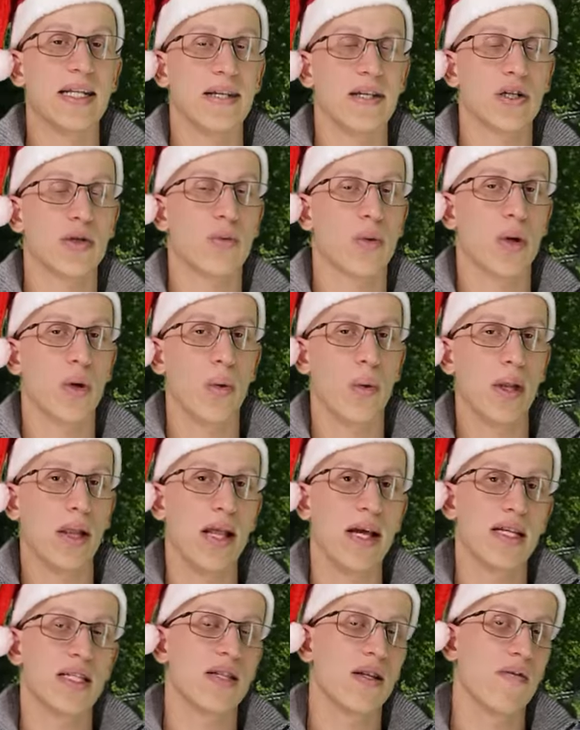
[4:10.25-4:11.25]
And since we're
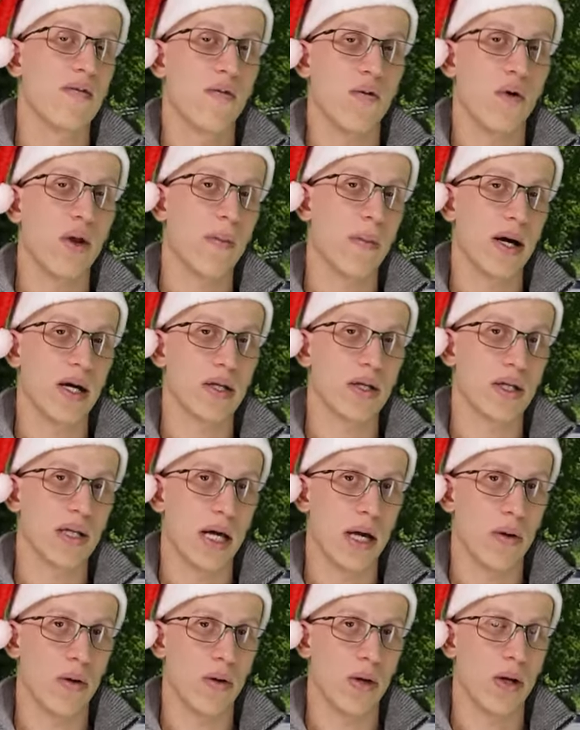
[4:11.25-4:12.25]
going less than 40
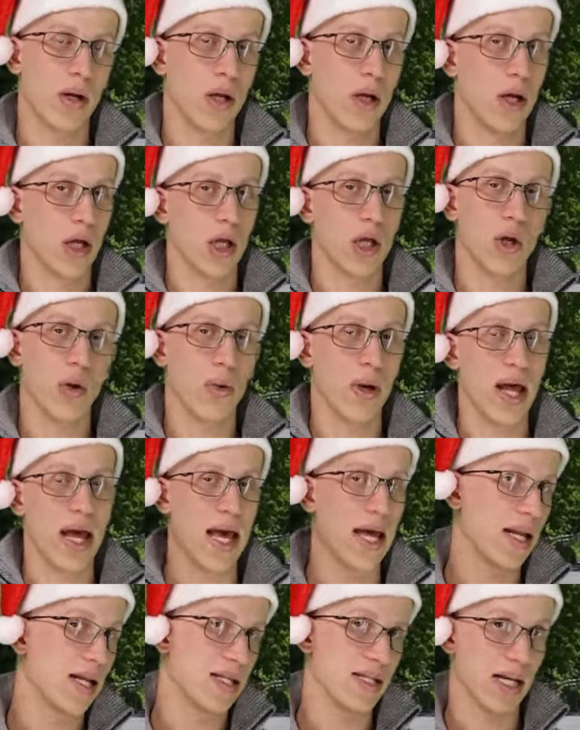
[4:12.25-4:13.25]
miles an hour, you don't
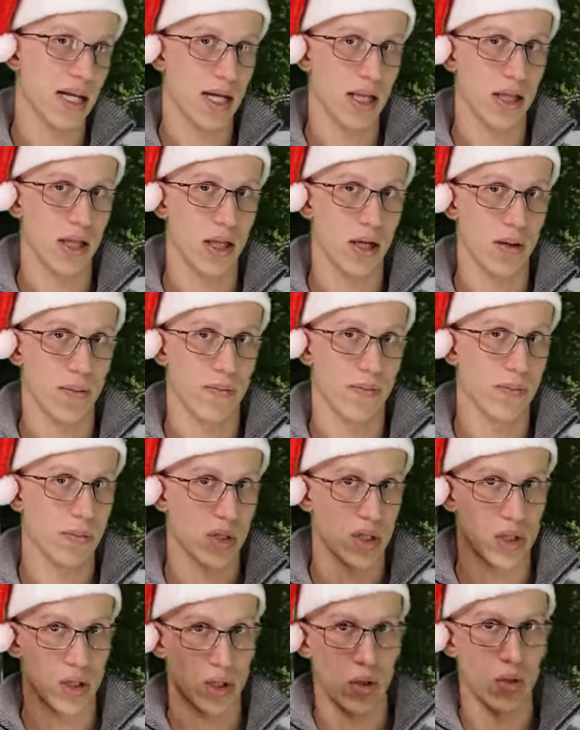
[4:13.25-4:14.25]
add a second there.
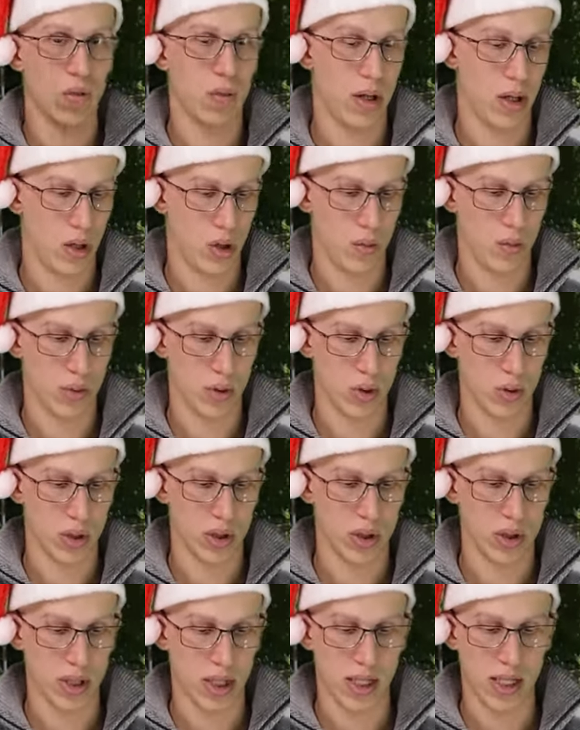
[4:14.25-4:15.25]
So I hope you
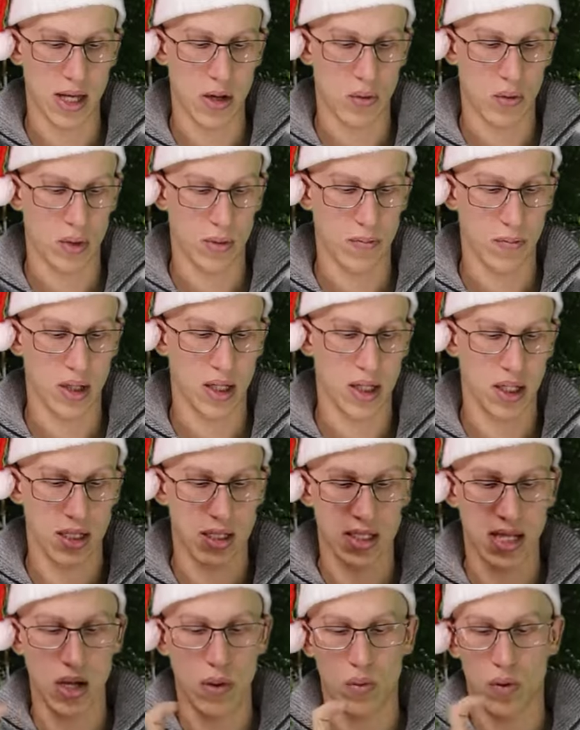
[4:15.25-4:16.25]
understand that one,
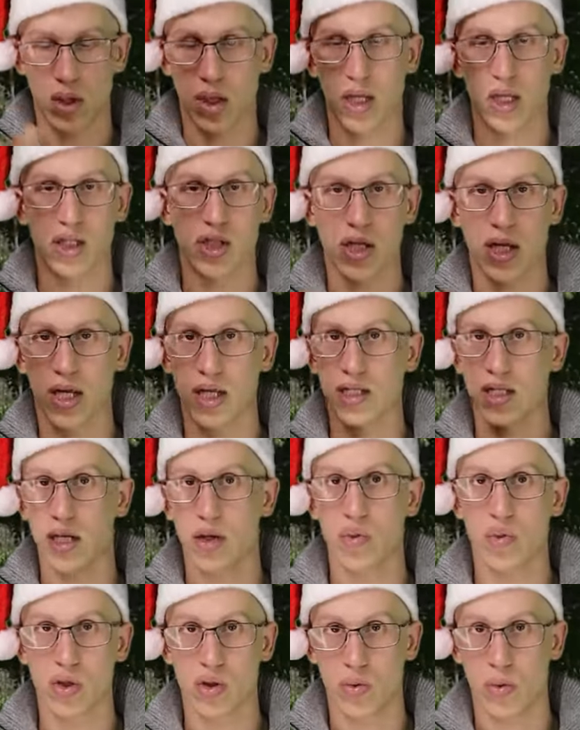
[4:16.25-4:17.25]
because that one can change
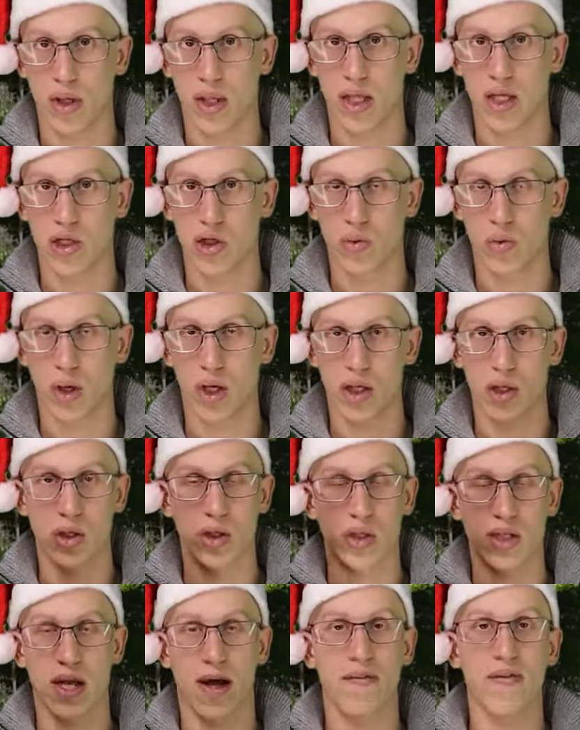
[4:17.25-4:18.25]
any which way that you want.
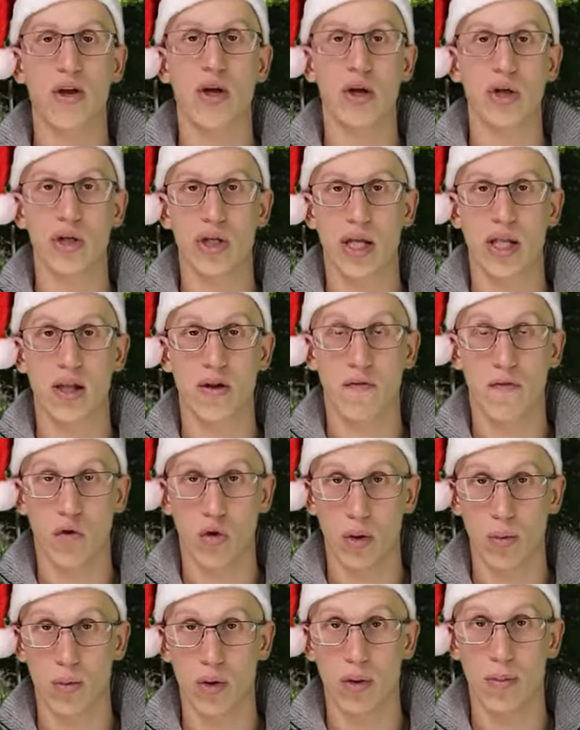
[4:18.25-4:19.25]
You just have to understand the
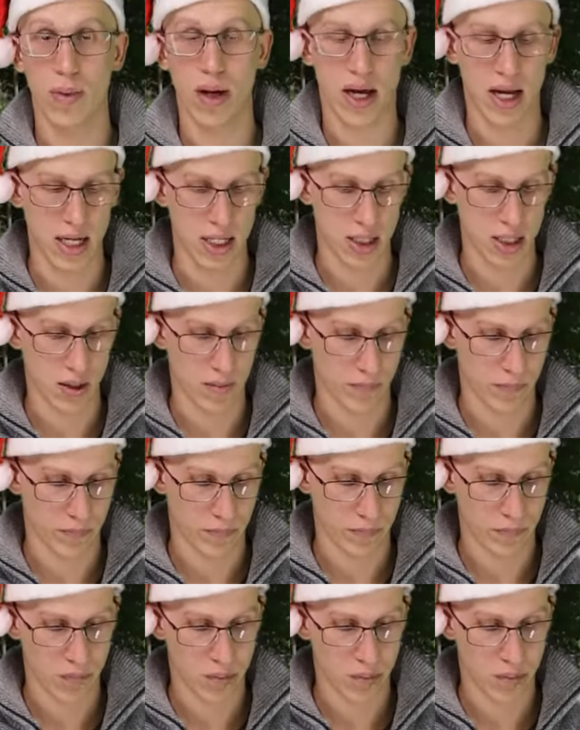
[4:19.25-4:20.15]
formula behind it.